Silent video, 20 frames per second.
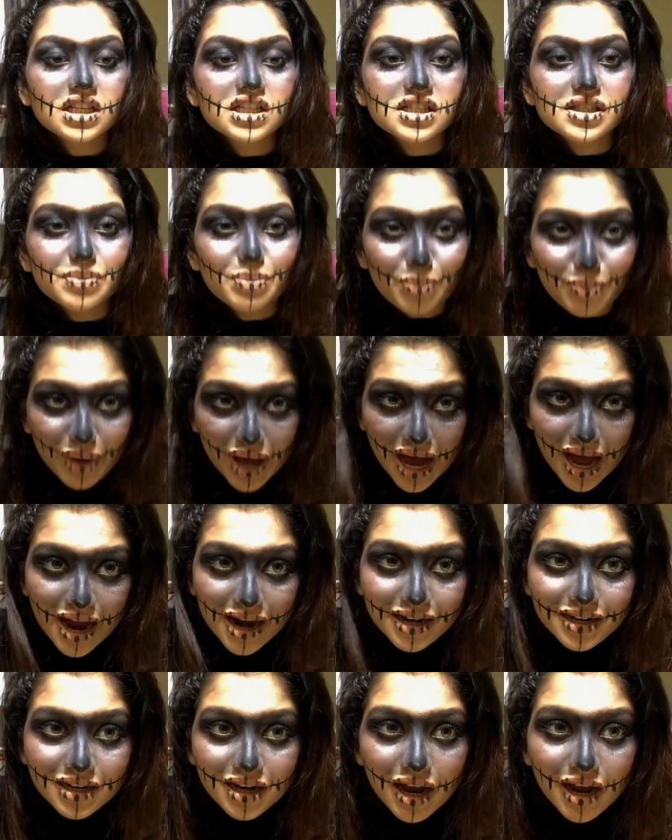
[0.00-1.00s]
It's
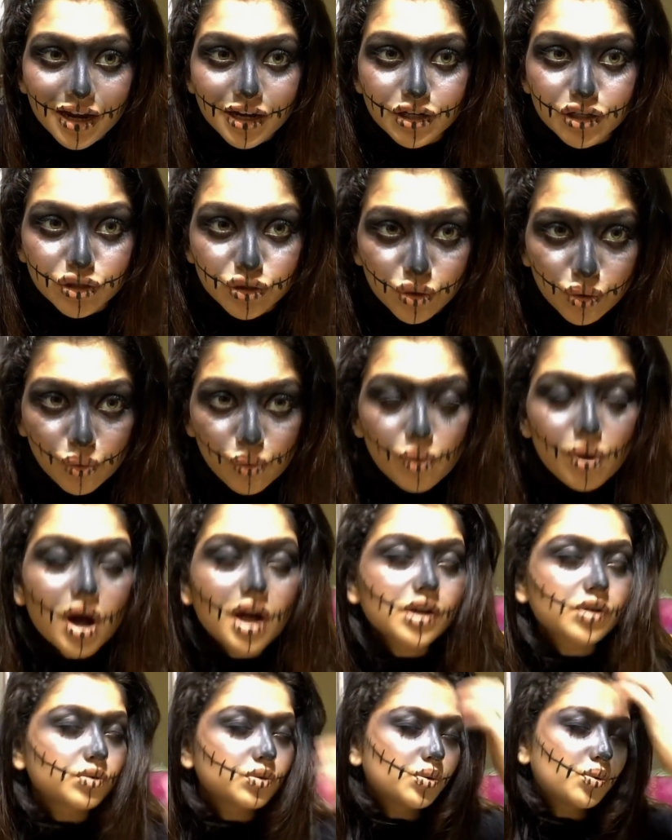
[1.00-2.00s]
bad, I know.
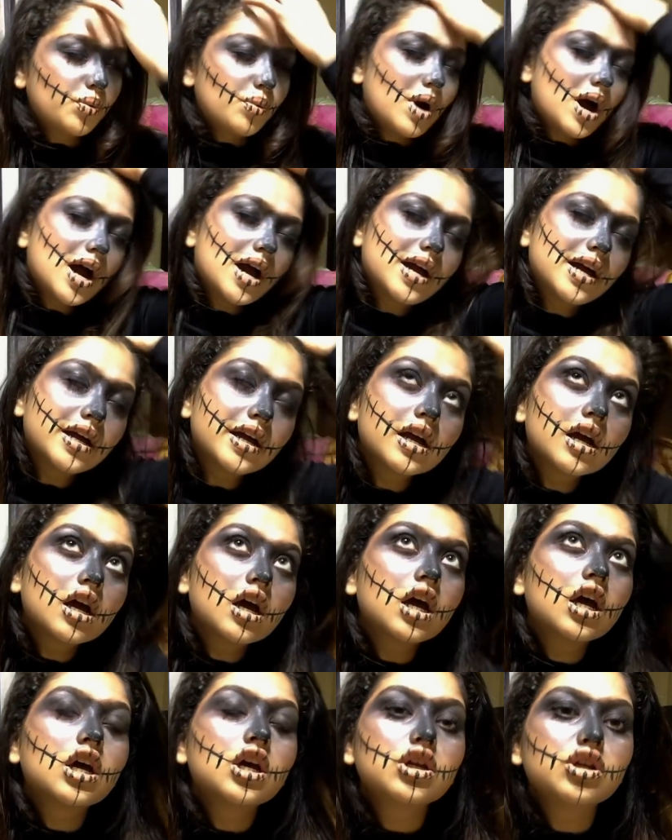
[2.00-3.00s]
I don't know why
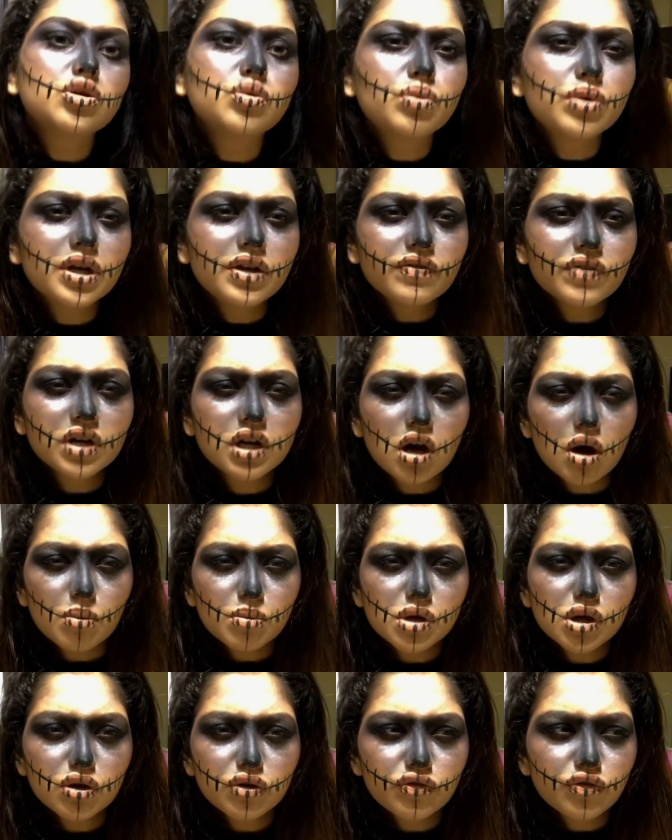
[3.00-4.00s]
you would even
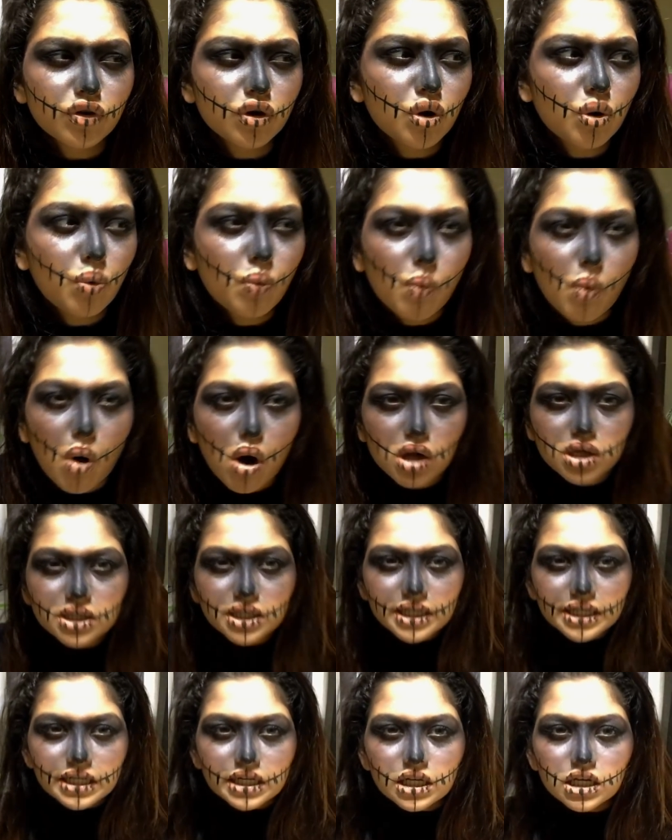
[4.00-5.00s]
come here for
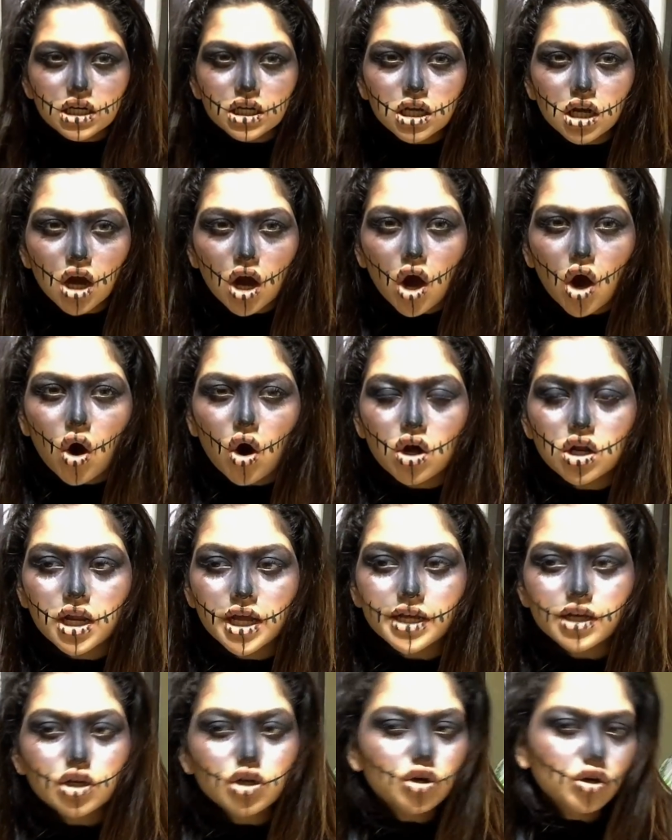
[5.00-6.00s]
quality or
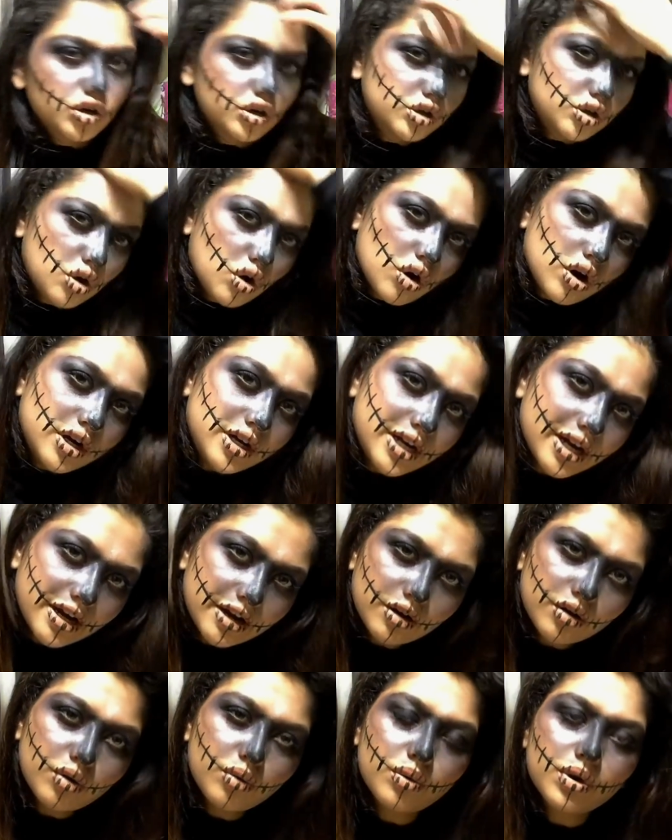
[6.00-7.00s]
like good
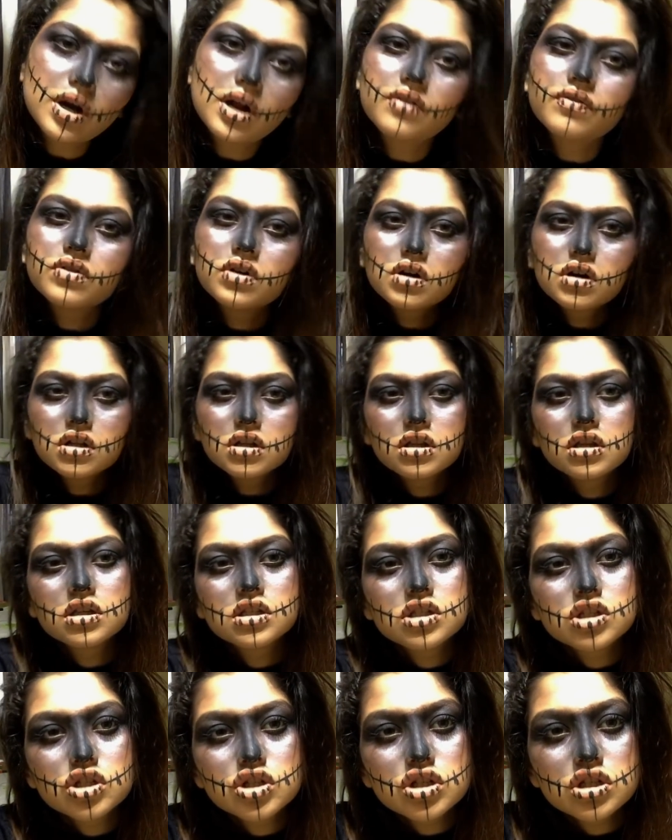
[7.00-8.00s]
content or whatever.
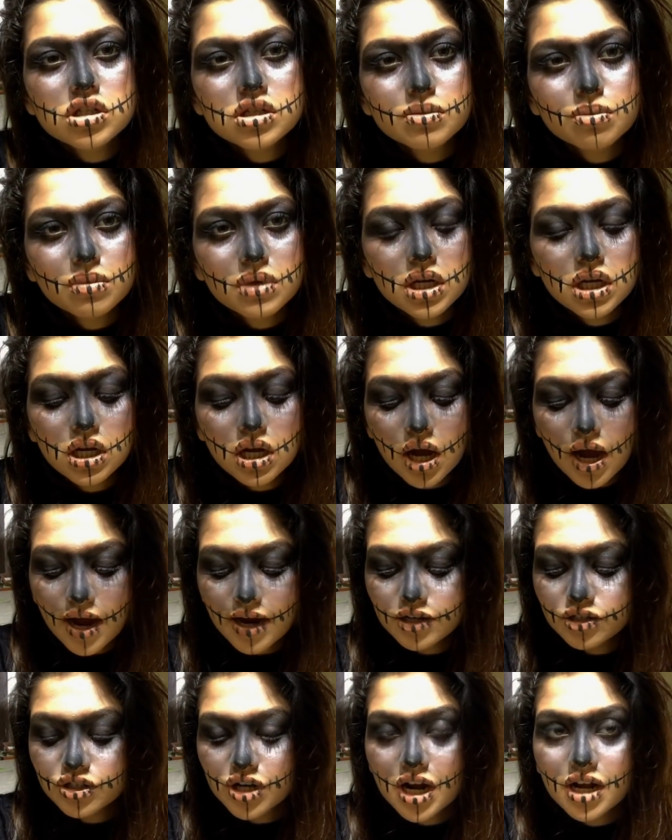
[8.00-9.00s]
This is just me.
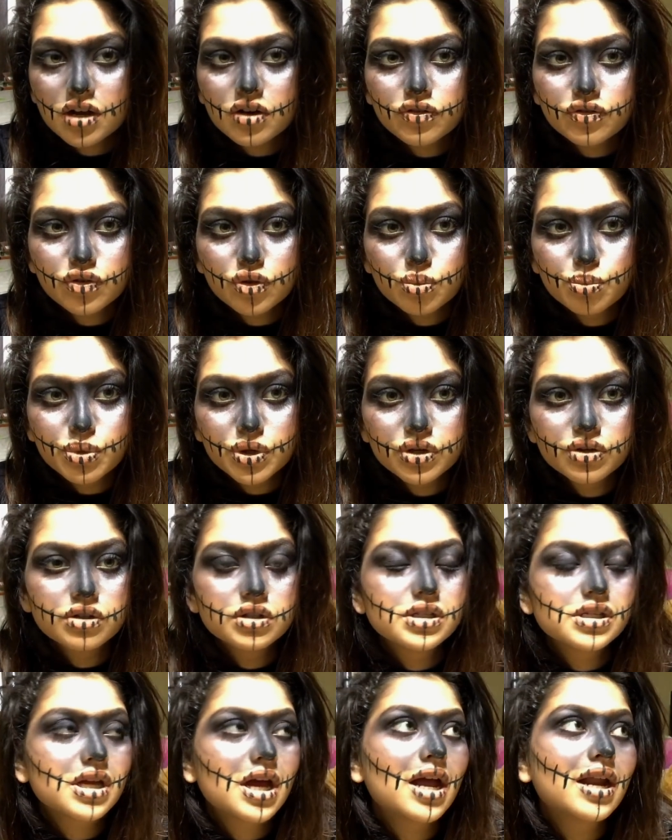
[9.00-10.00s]
I drank a few
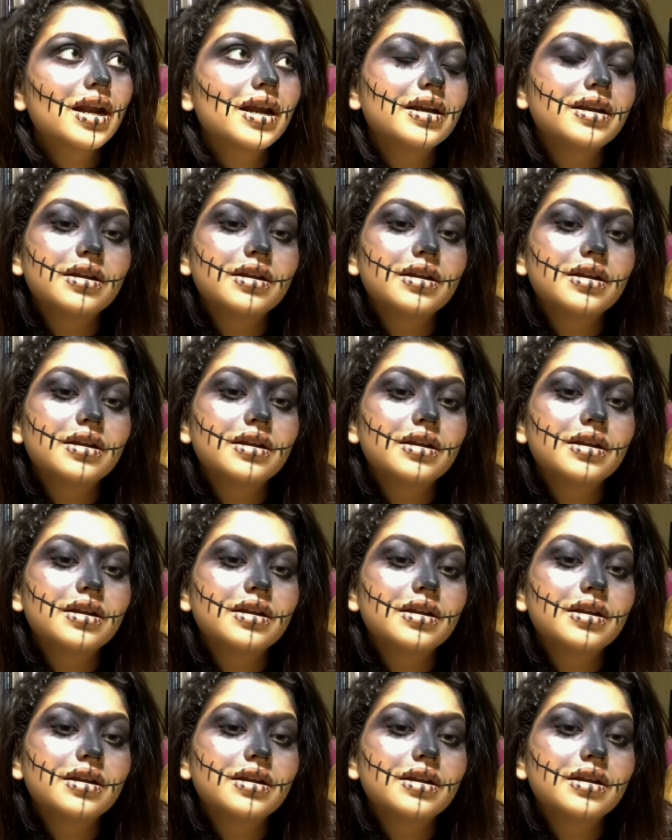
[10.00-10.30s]
beers and I